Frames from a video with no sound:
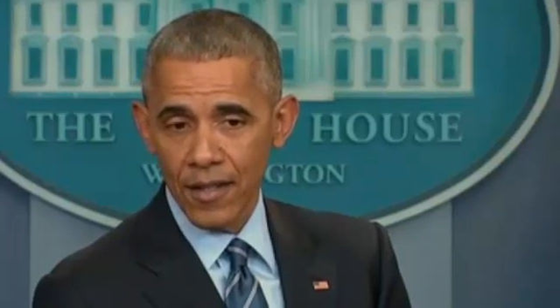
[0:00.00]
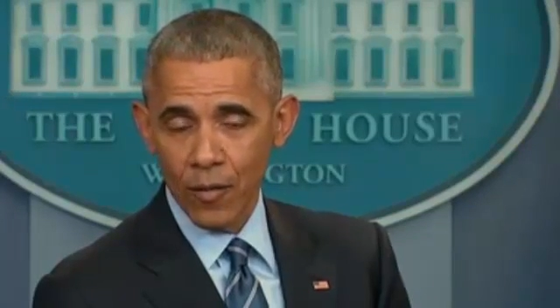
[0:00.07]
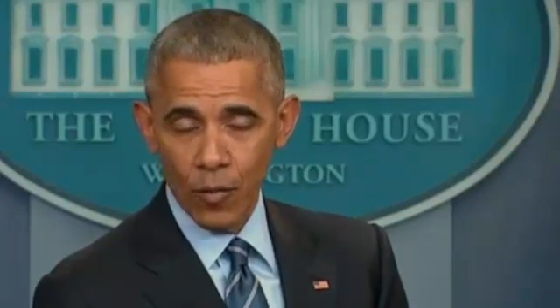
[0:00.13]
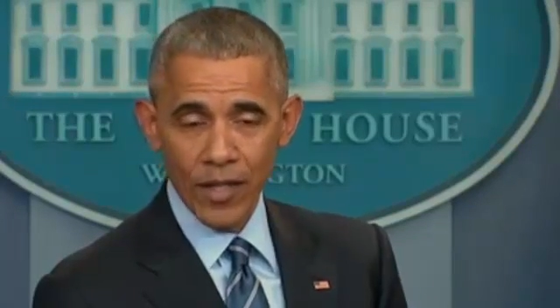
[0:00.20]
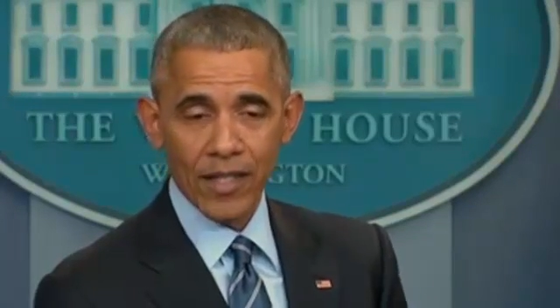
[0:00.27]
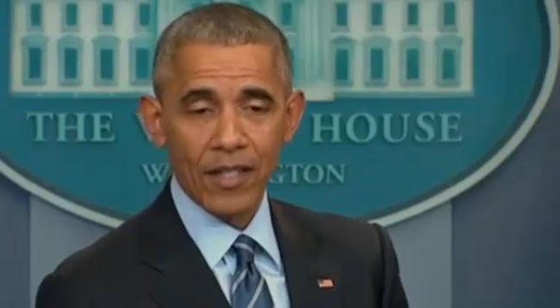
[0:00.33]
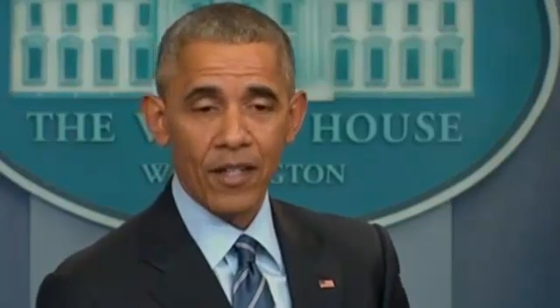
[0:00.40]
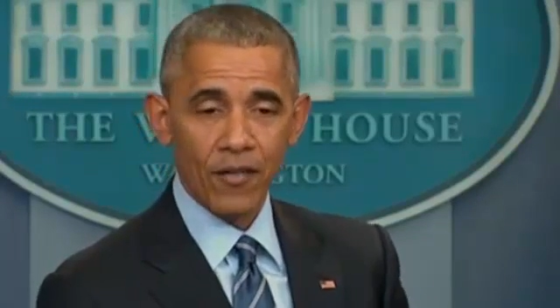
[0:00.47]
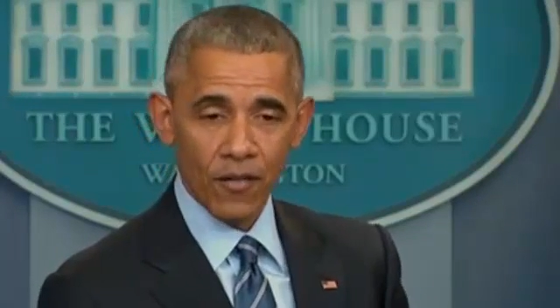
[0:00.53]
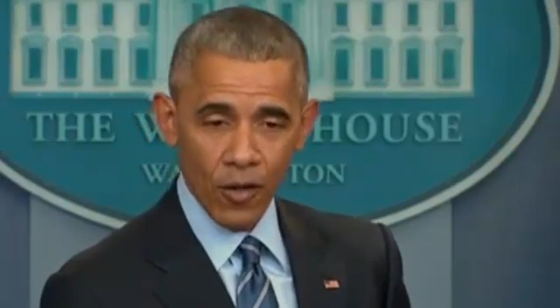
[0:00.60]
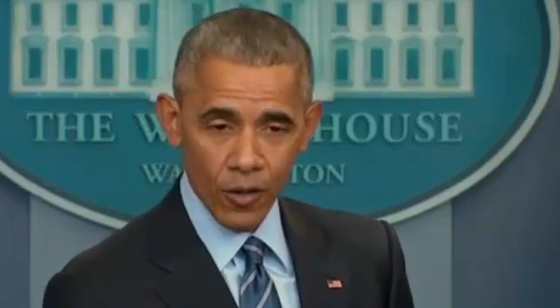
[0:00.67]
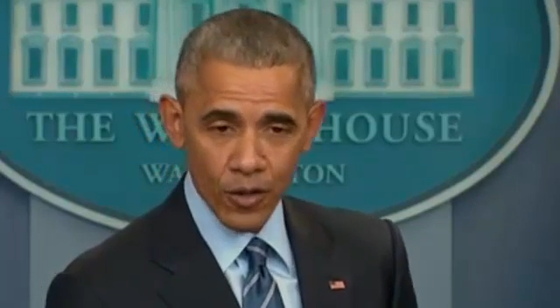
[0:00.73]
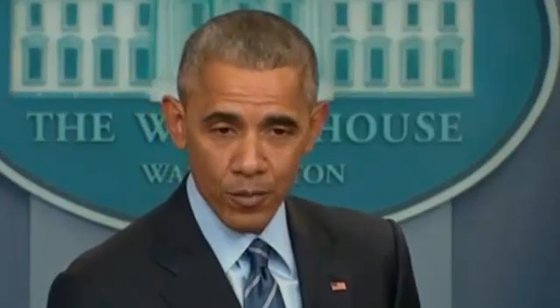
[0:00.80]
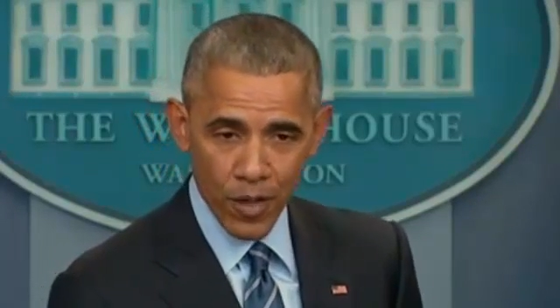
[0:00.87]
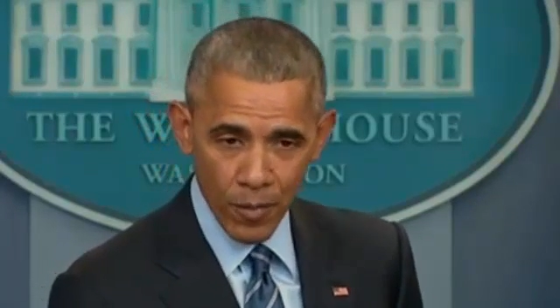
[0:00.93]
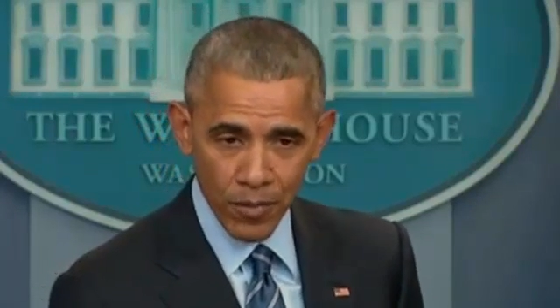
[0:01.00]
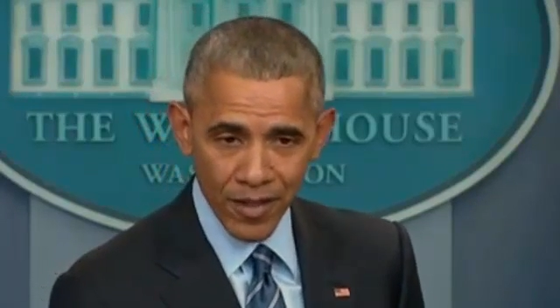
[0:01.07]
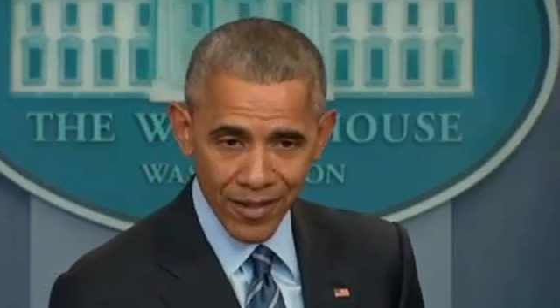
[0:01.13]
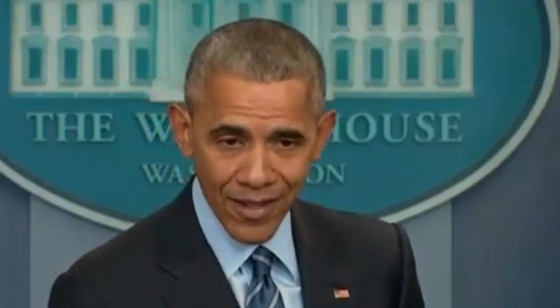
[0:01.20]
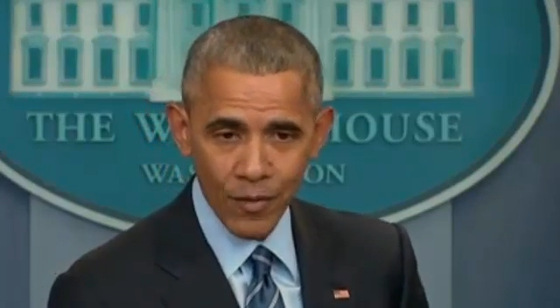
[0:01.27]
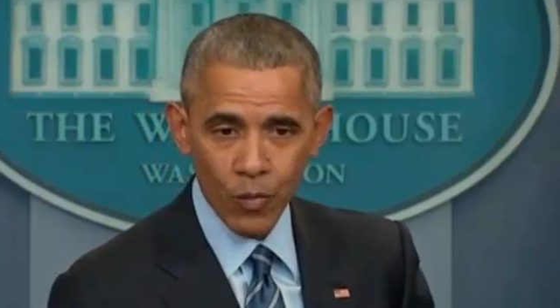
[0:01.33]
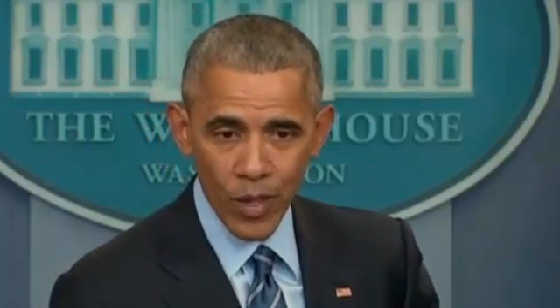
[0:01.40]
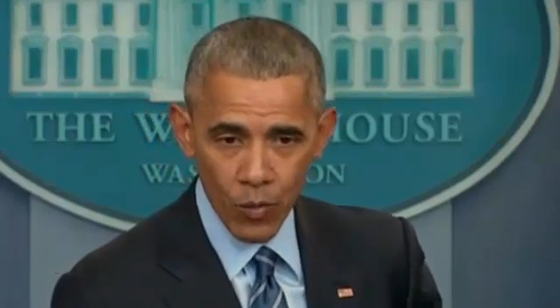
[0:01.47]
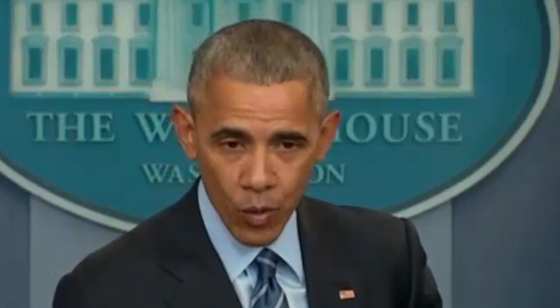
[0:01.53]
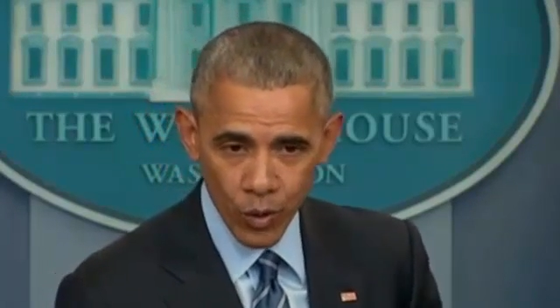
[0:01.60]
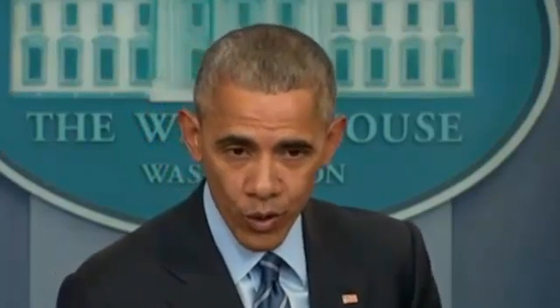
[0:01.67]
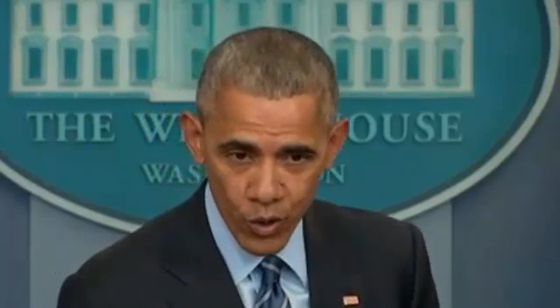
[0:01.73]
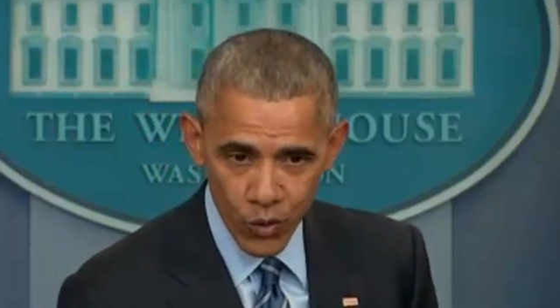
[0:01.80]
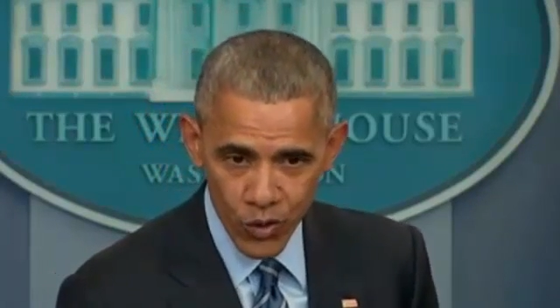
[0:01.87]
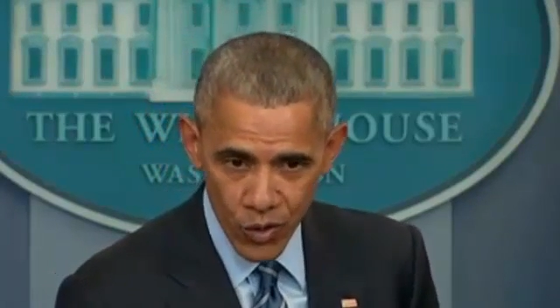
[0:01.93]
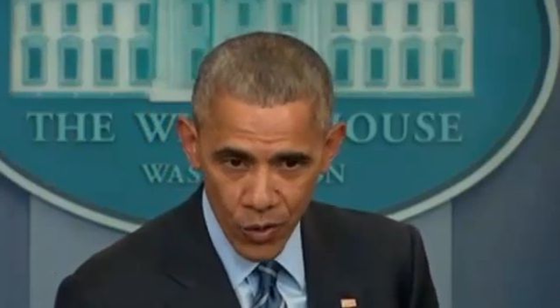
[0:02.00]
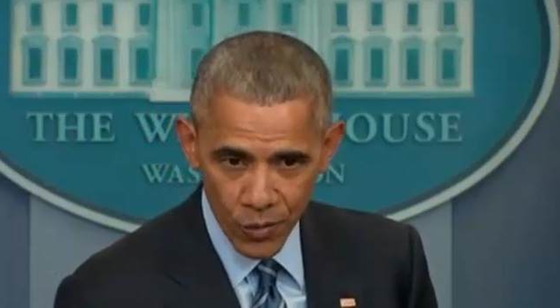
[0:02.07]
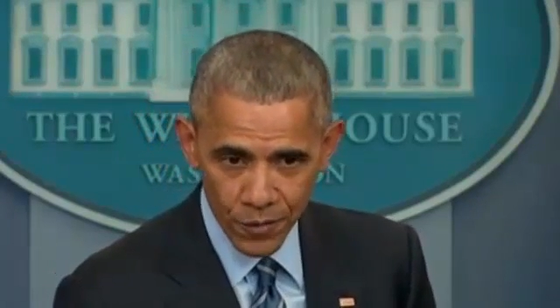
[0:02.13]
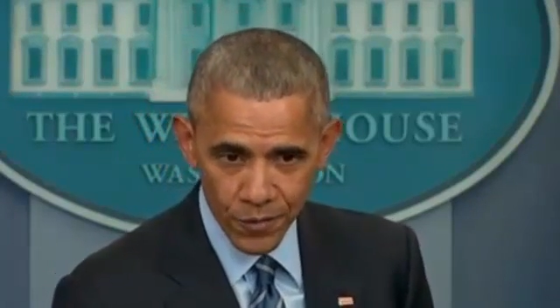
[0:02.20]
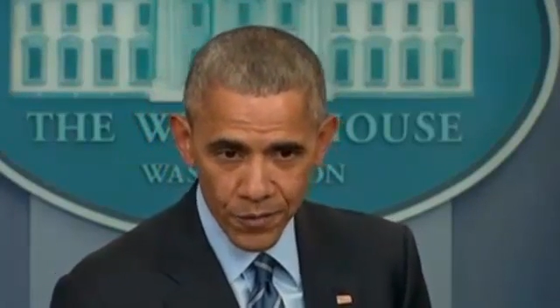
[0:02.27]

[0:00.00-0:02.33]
we can divulge publicly, we will do so.